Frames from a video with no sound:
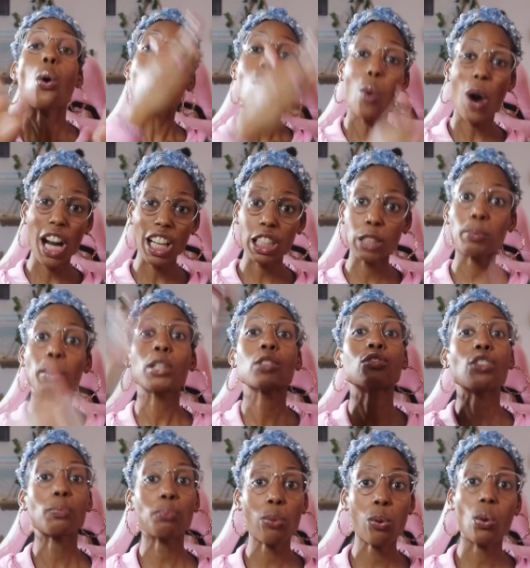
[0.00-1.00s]
Watchmen
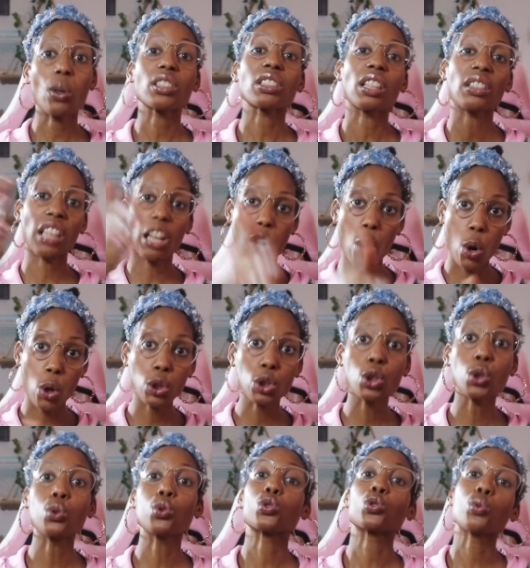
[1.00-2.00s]
Reports. They're on
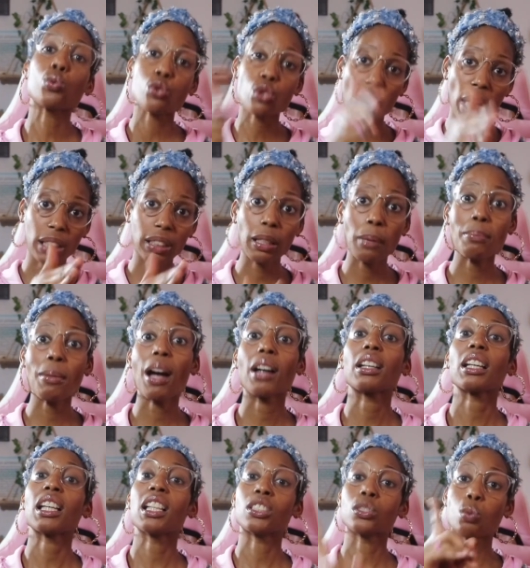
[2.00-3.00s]
YouTube. Check them
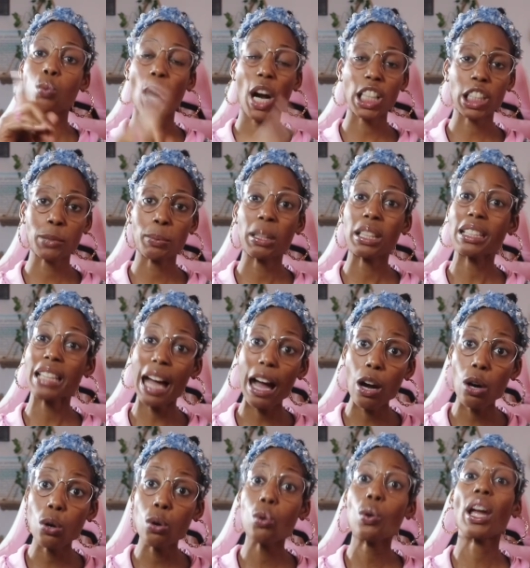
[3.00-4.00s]
out. It's Watchman
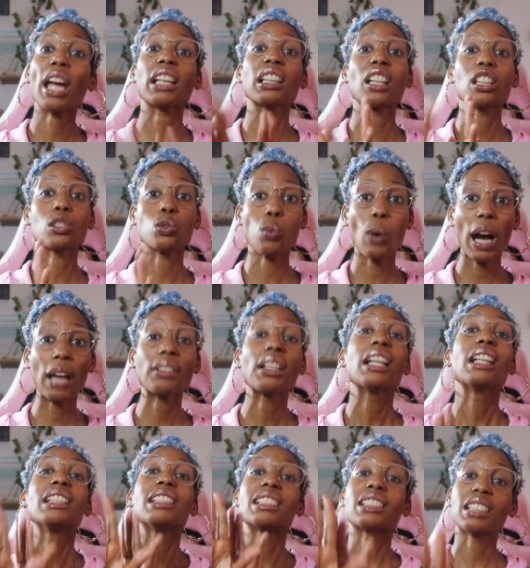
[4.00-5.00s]
Yahu and his wife,
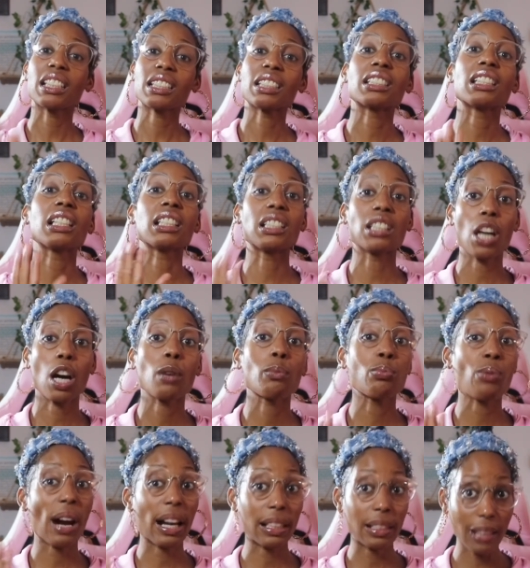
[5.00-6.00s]
Sister
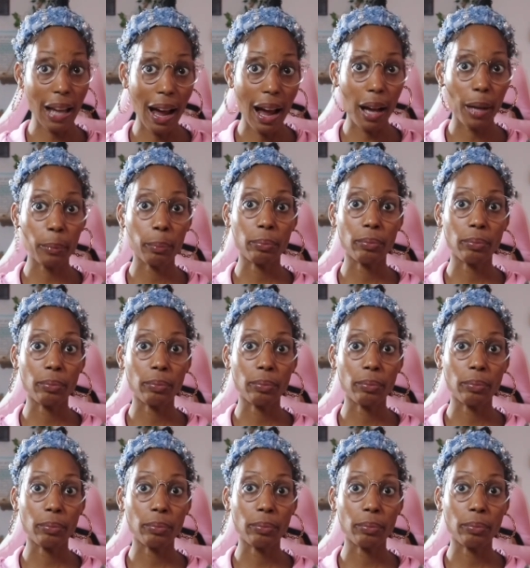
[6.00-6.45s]
Debra Yah.